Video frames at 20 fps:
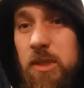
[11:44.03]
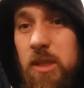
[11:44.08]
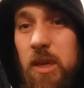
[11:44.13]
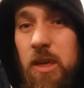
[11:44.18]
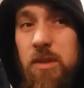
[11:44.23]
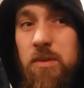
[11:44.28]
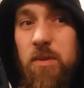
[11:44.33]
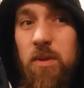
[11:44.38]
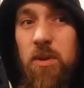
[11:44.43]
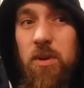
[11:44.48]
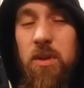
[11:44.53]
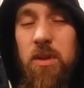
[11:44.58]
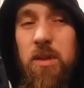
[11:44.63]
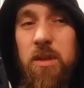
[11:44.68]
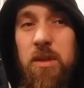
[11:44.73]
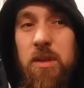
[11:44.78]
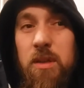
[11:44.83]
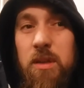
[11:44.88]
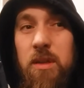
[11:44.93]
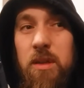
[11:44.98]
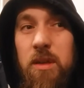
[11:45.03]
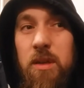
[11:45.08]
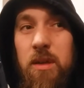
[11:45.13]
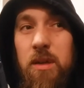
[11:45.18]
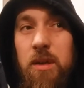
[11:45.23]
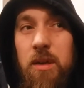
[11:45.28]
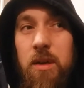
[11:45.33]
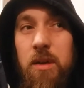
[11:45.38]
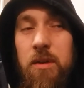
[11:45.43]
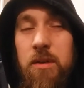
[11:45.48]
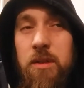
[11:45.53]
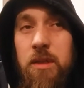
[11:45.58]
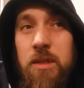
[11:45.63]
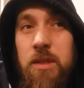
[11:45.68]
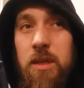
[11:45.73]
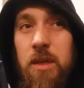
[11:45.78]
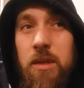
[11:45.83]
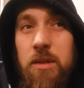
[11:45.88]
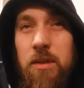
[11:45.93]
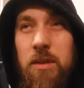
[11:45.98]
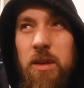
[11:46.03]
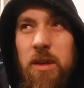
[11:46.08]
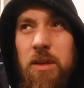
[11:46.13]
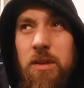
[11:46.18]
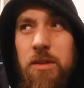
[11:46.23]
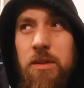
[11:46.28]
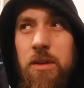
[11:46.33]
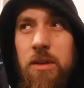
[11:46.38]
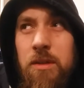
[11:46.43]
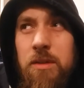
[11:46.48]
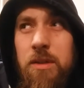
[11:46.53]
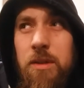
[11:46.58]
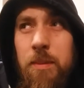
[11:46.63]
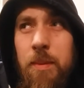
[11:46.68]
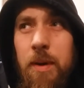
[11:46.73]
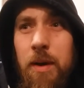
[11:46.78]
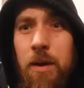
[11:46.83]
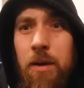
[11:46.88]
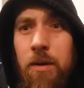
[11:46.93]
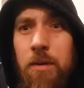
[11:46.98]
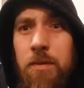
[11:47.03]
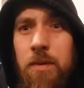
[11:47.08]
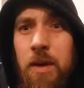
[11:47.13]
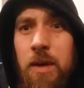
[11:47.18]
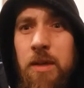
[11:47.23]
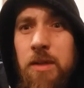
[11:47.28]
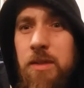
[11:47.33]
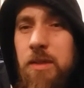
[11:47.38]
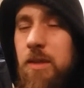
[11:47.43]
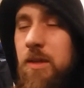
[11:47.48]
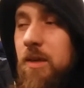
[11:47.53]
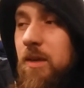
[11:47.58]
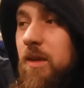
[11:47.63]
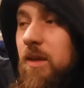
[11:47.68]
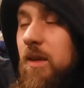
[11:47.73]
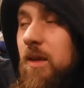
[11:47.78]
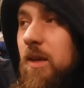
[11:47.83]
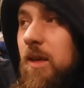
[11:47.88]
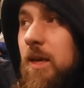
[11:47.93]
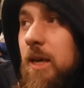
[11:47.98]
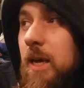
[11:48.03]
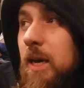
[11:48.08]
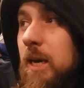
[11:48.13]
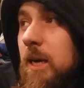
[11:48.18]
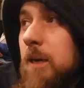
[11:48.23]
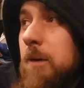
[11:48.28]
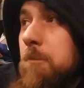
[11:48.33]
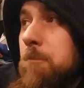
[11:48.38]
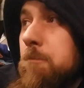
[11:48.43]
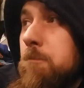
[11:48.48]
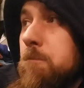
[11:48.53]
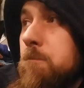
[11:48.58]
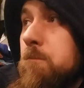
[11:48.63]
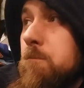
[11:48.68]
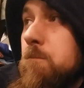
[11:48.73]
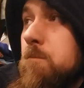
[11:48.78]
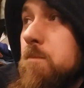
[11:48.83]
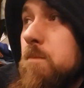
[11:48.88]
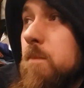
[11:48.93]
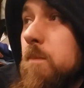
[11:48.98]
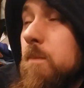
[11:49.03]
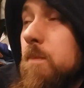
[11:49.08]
Today's vlog, as I said, I think I started about 8:30.